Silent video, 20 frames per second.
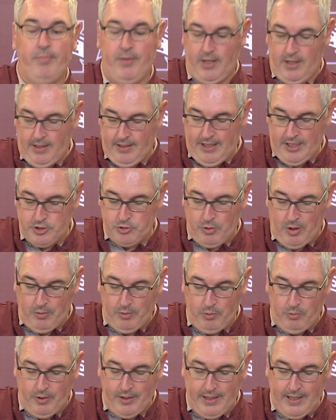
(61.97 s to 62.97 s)
Uh, that's why we
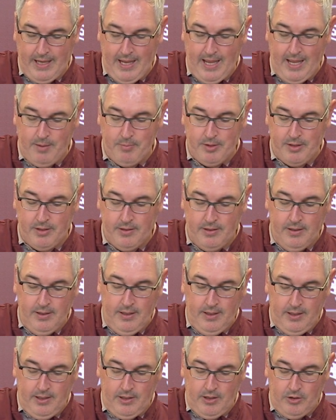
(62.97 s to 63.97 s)
won the game, and
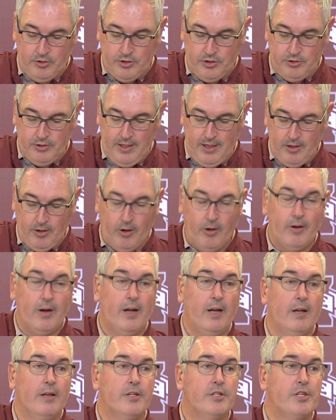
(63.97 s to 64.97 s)
you know to get our
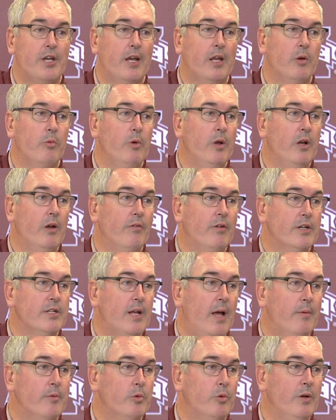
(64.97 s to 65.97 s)
uh, second win over a
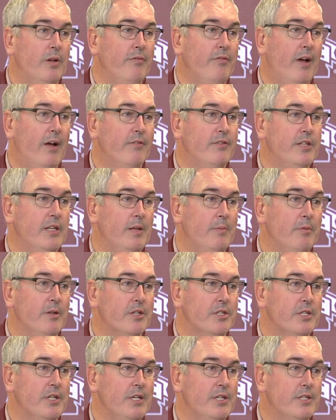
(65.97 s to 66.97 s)
top 25 team in the
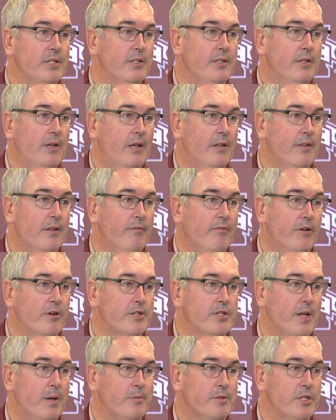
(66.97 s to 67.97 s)
season. I think
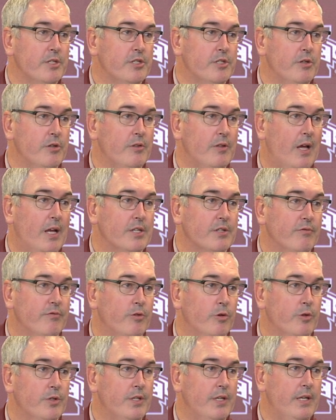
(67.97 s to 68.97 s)
first time since
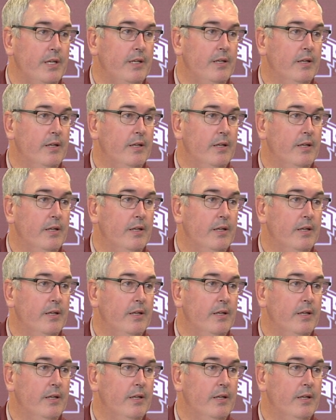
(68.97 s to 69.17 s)
2014.